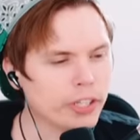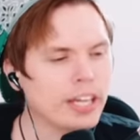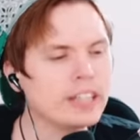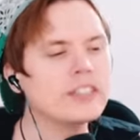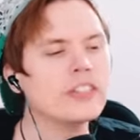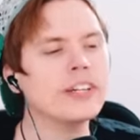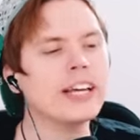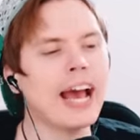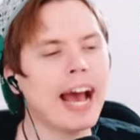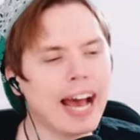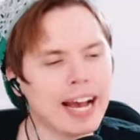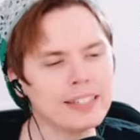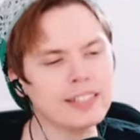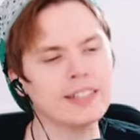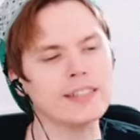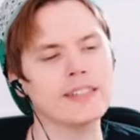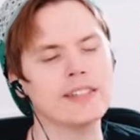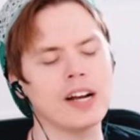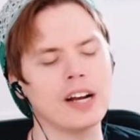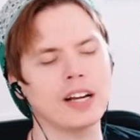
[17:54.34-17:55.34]
Okay, so he
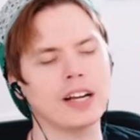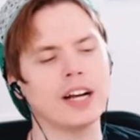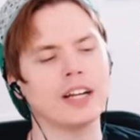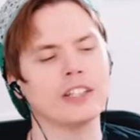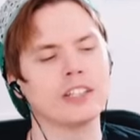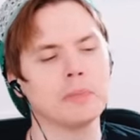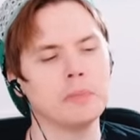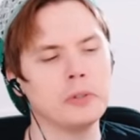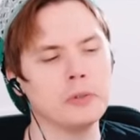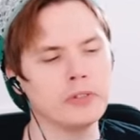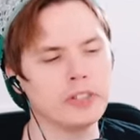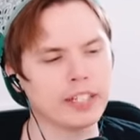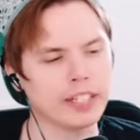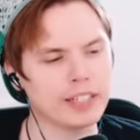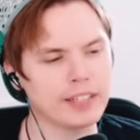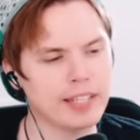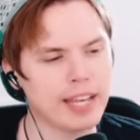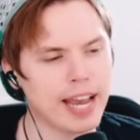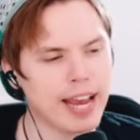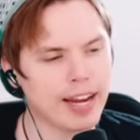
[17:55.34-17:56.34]
has to sing country music.
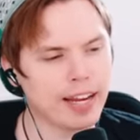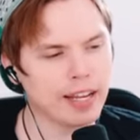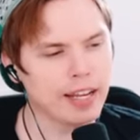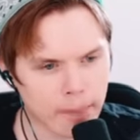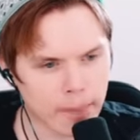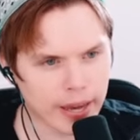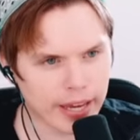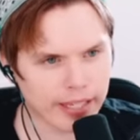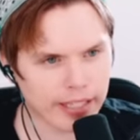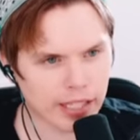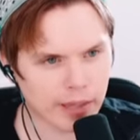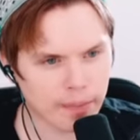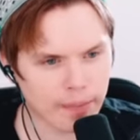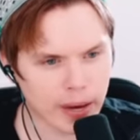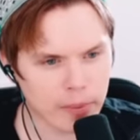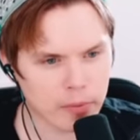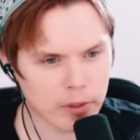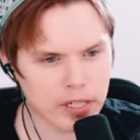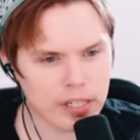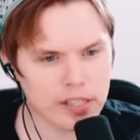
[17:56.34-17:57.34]
He sang Making
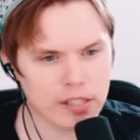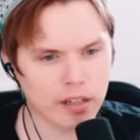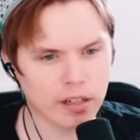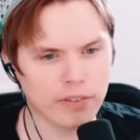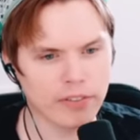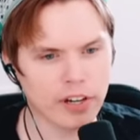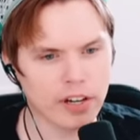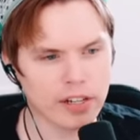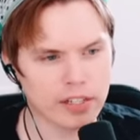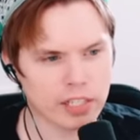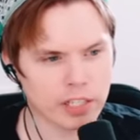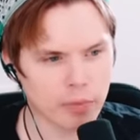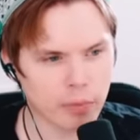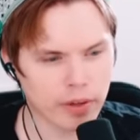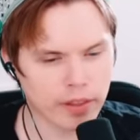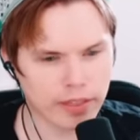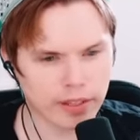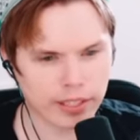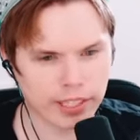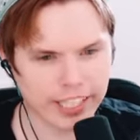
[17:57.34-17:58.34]
Memories of Us
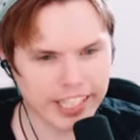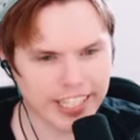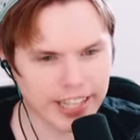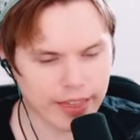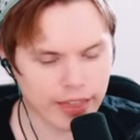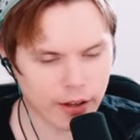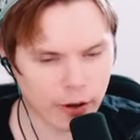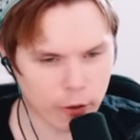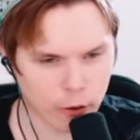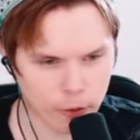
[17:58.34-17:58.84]
with Keith